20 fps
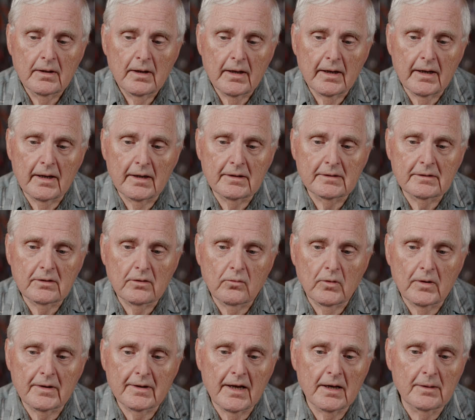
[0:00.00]
And
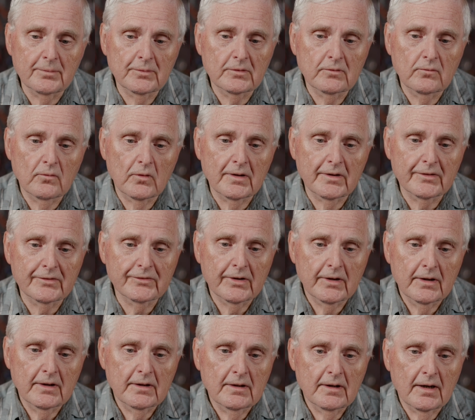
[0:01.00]
what happened was
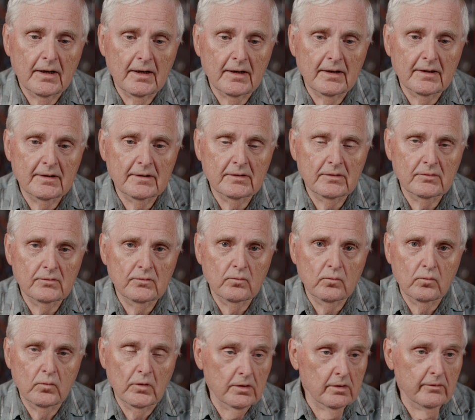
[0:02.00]
I
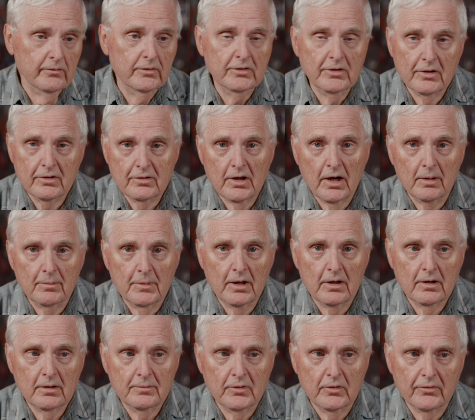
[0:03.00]
went over to the
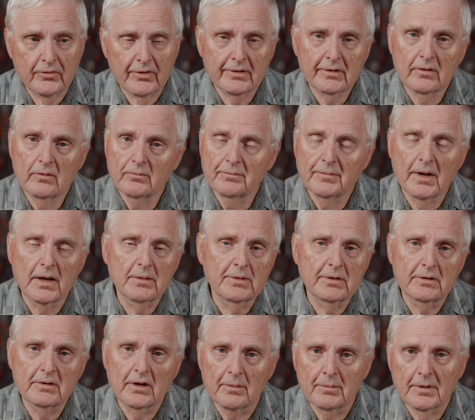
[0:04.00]
Yamaha booth, and
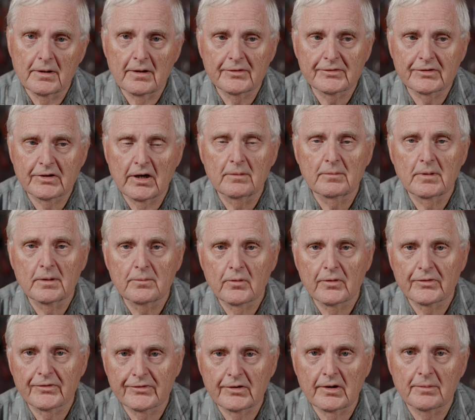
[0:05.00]
maybe Yamaha's come up
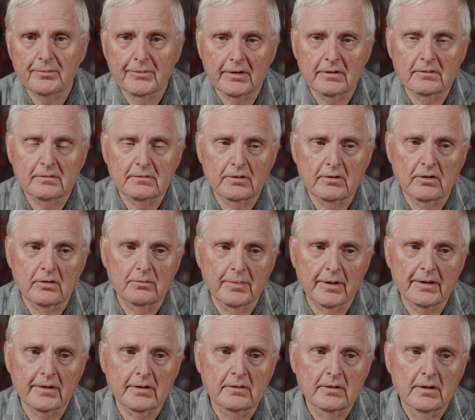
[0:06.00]
with something,
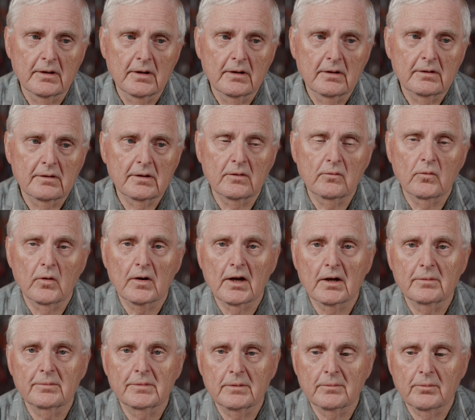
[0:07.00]
better than what
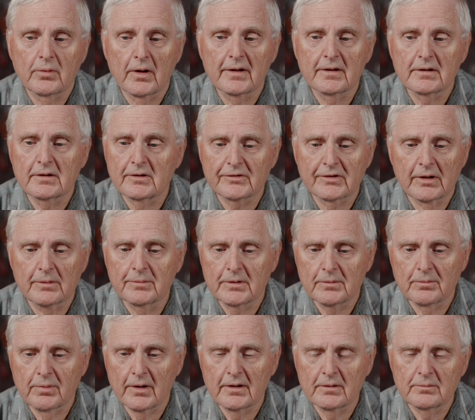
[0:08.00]
I've been playing, because I've
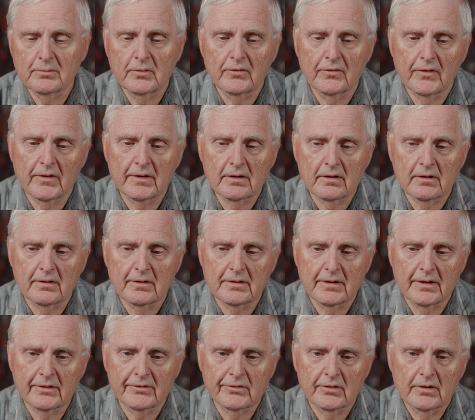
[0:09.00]
been playing buffet
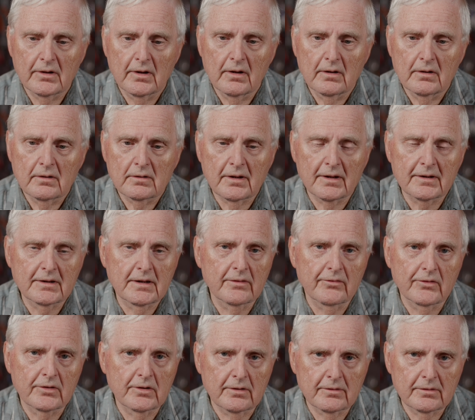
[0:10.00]
clarinets like
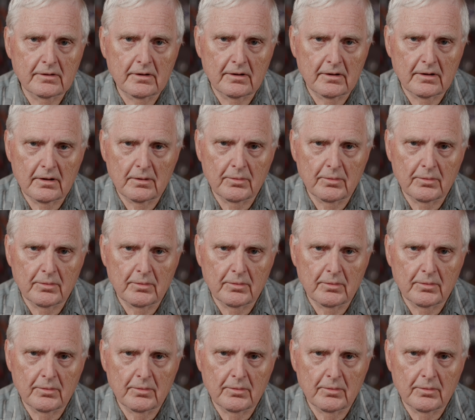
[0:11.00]
every other clarinet